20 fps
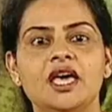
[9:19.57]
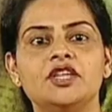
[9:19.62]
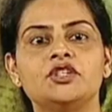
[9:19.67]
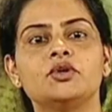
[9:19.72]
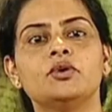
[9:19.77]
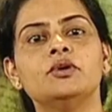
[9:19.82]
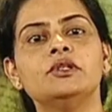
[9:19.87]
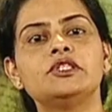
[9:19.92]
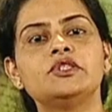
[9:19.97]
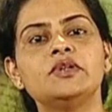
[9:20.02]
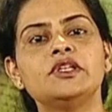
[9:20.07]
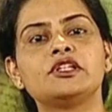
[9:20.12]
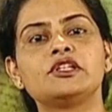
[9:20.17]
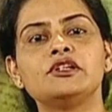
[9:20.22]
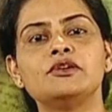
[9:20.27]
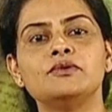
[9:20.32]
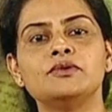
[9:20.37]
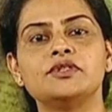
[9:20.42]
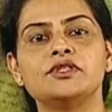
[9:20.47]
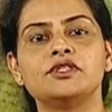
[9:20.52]
It also
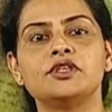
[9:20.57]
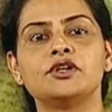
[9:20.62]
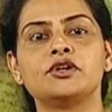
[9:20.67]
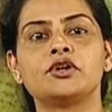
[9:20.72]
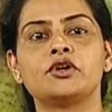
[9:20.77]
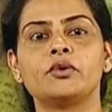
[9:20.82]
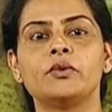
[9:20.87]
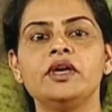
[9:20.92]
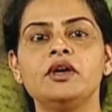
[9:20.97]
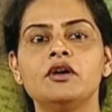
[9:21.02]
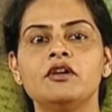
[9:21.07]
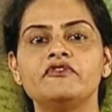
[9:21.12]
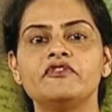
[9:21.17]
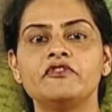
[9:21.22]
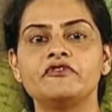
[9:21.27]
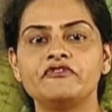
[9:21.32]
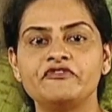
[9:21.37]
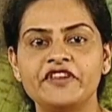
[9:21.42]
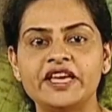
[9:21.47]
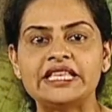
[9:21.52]
includes the growing of
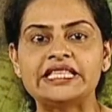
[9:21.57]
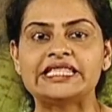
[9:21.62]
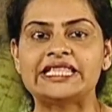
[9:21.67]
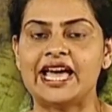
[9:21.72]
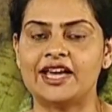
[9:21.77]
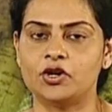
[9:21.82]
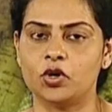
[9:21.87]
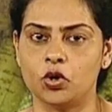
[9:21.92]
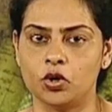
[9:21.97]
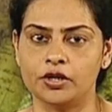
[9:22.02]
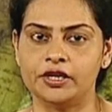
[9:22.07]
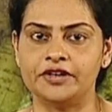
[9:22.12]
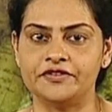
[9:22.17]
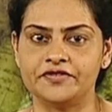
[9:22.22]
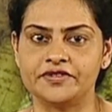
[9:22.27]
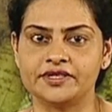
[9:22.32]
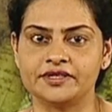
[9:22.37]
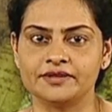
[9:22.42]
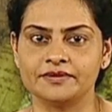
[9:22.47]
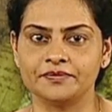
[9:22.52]
figs and
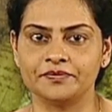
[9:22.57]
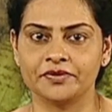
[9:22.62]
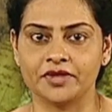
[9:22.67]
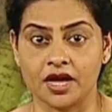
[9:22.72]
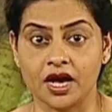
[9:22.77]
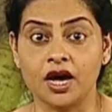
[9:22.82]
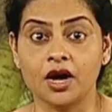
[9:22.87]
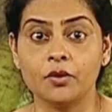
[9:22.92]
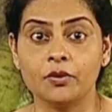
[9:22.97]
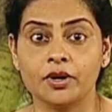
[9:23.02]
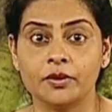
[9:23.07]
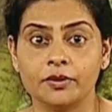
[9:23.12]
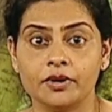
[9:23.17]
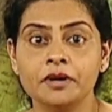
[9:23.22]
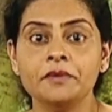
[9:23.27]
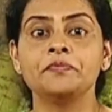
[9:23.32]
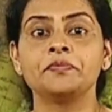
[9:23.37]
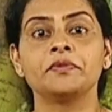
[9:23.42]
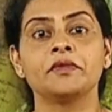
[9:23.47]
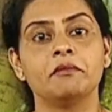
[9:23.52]
olives. However,
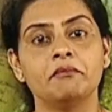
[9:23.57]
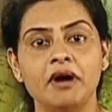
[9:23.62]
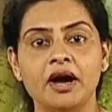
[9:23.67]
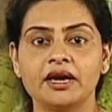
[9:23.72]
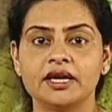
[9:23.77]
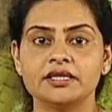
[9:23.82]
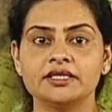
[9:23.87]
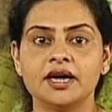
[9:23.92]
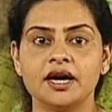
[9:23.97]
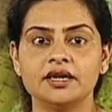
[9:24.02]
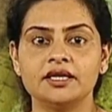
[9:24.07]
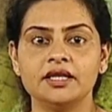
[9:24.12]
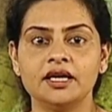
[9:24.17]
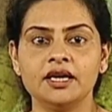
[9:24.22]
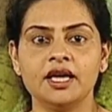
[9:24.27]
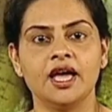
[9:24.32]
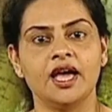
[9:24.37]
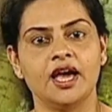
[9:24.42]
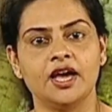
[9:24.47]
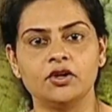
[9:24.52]
market gardening
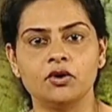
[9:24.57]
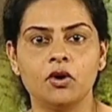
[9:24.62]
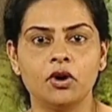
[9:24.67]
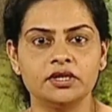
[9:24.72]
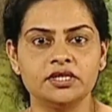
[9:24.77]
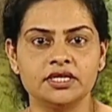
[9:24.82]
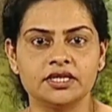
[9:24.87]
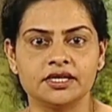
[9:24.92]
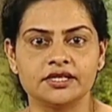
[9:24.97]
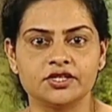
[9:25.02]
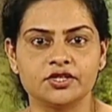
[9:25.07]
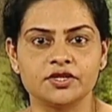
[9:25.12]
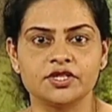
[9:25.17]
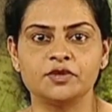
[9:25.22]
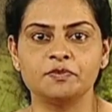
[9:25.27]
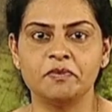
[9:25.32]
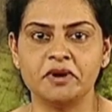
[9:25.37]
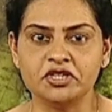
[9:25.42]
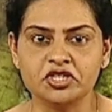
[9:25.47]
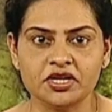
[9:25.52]
and horticulture
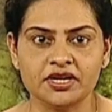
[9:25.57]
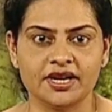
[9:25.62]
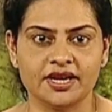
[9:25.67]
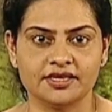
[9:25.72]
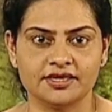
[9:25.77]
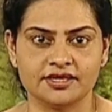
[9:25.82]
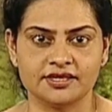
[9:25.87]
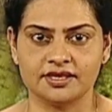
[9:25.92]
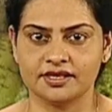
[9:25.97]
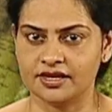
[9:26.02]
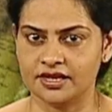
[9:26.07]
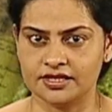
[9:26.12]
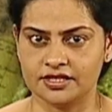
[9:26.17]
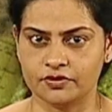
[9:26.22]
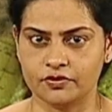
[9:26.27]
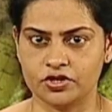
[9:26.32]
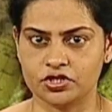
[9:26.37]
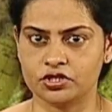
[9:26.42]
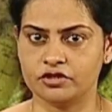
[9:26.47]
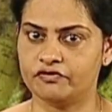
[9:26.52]
specializes in
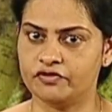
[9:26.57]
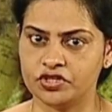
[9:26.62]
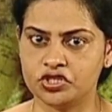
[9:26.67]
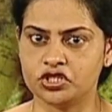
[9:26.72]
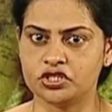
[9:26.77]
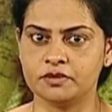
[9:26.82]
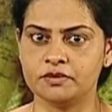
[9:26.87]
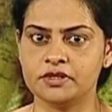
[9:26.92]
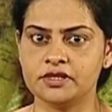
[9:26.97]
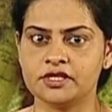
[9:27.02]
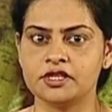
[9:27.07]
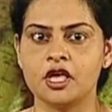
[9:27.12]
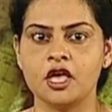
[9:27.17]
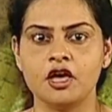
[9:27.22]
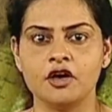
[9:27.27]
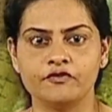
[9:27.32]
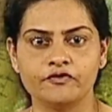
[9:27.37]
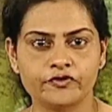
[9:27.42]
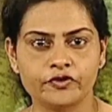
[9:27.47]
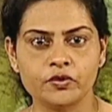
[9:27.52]
cultivation of vegetables,
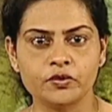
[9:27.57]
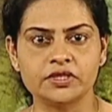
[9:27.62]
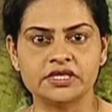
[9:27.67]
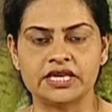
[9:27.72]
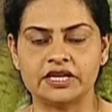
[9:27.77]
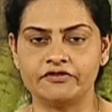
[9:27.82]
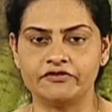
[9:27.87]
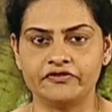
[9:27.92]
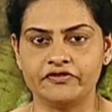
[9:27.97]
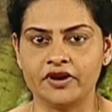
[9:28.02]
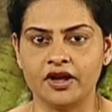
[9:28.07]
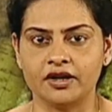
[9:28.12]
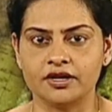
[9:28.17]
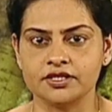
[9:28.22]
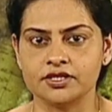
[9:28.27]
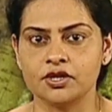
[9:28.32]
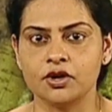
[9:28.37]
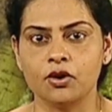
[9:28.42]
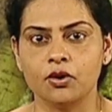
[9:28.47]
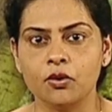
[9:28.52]
fruits, and
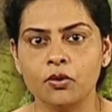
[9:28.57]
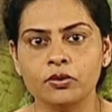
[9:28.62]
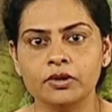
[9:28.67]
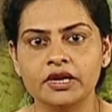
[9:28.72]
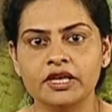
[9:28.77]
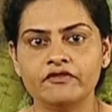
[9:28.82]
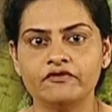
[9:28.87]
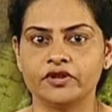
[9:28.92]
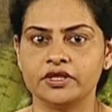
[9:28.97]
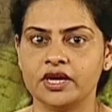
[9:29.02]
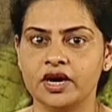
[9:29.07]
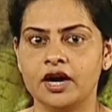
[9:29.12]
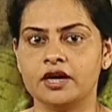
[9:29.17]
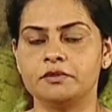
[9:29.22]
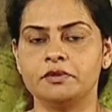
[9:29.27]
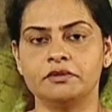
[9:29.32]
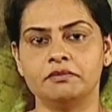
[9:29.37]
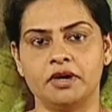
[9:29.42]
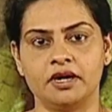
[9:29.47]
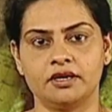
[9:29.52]
flowers only for the
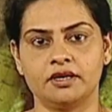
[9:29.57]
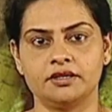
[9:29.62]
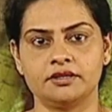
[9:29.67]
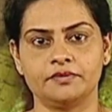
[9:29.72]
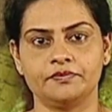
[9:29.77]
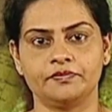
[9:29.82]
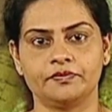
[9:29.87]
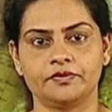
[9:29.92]
urban market.